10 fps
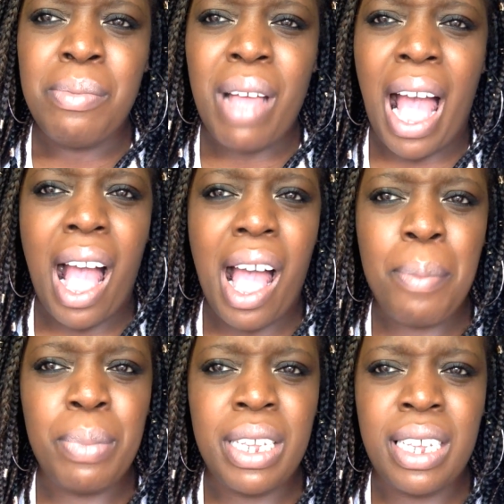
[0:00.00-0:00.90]

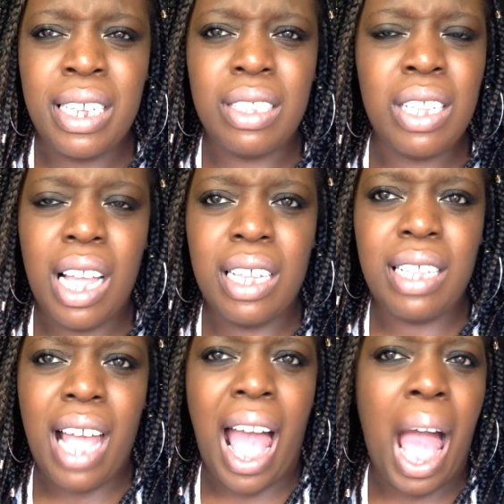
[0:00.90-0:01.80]
happy
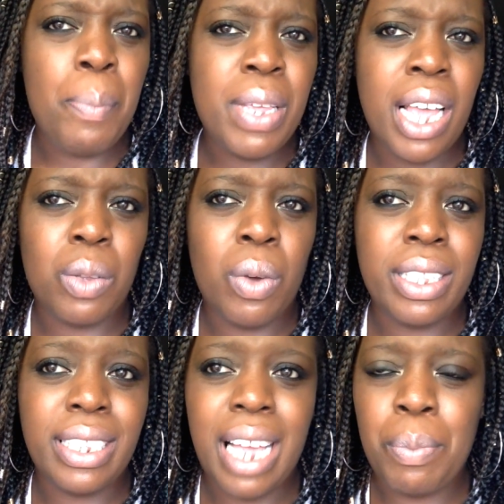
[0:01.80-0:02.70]
at
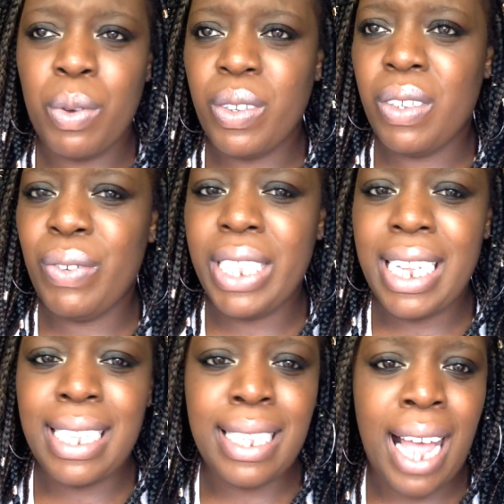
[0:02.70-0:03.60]
one time. I was
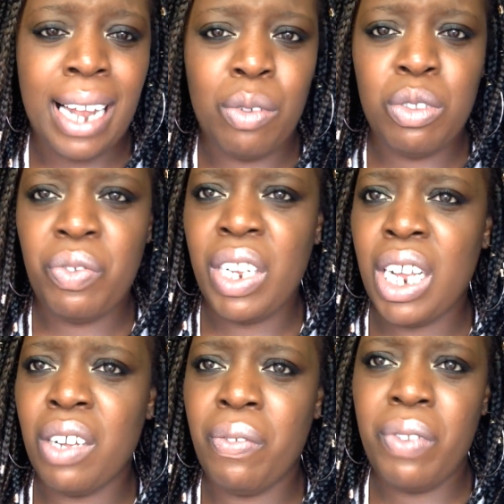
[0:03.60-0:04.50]
feeling sad. I was
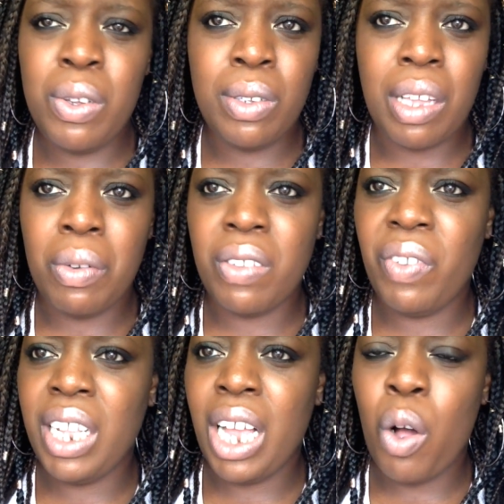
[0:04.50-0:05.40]
feeling confused. I was
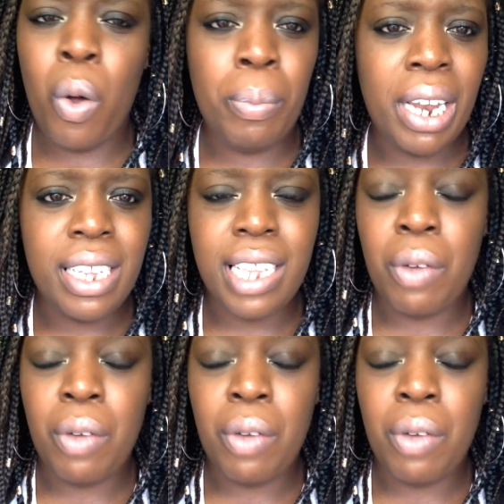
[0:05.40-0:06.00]
feeling hopeless.